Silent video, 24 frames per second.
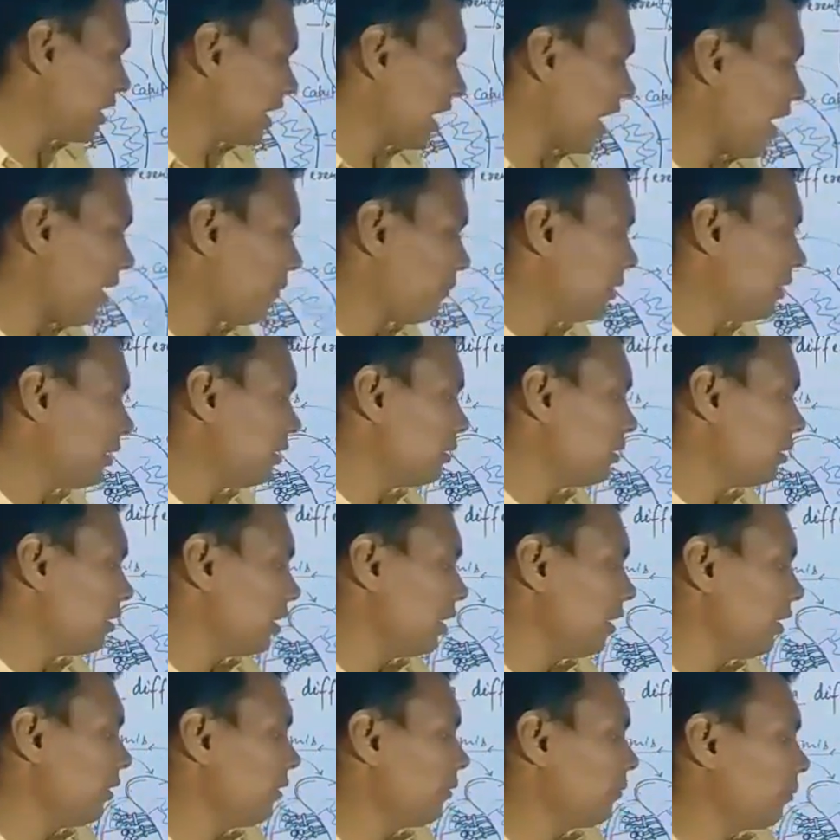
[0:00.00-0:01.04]
are having
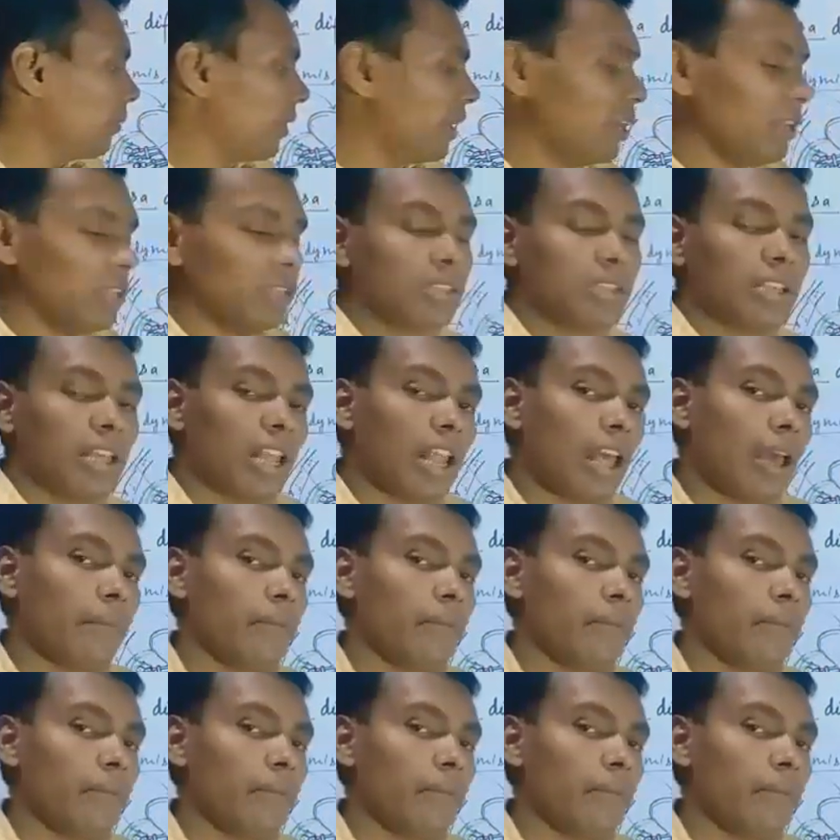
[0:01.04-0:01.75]
in penis, they are